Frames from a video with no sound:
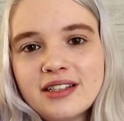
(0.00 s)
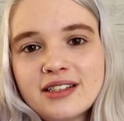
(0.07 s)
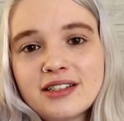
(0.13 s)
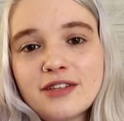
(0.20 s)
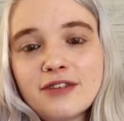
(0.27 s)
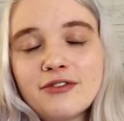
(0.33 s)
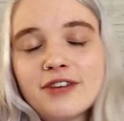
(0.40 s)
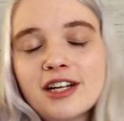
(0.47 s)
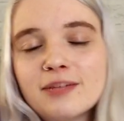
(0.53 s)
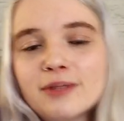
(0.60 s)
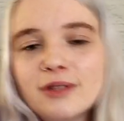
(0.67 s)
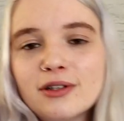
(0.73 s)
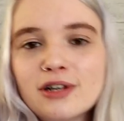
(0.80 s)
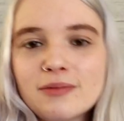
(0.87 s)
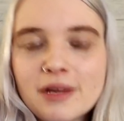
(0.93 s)
It's
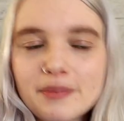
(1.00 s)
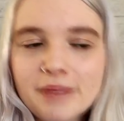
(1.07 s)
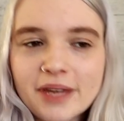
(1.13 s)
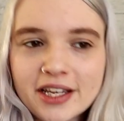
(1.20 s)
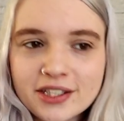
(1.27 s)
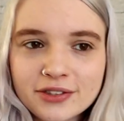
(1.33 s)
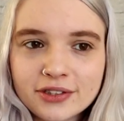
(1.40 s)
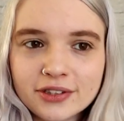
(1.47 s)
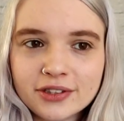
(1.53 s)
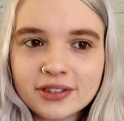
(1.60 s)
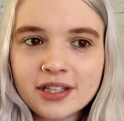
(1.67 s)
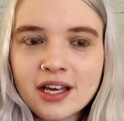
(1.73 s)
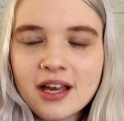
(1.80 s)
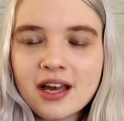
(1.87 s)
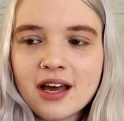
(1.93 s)
available on my
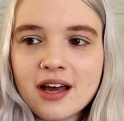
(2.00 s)
Patreon.